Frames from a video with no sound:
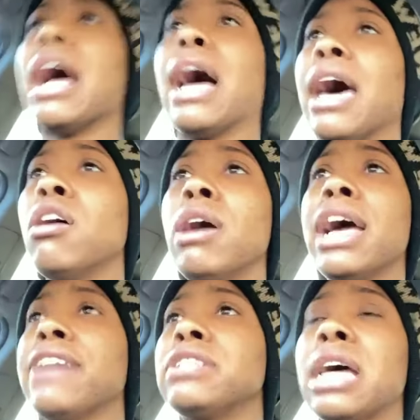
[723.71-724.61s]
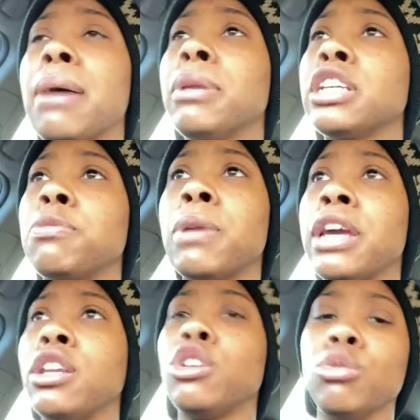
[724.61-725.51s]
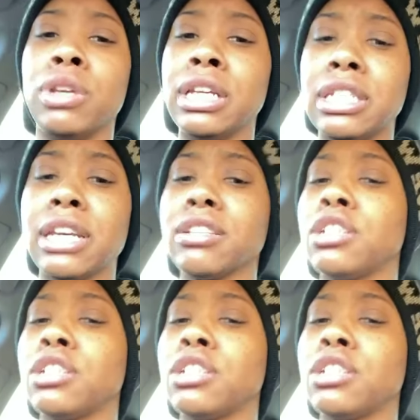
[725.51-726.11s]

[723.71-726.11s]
I don't have time to explain to you details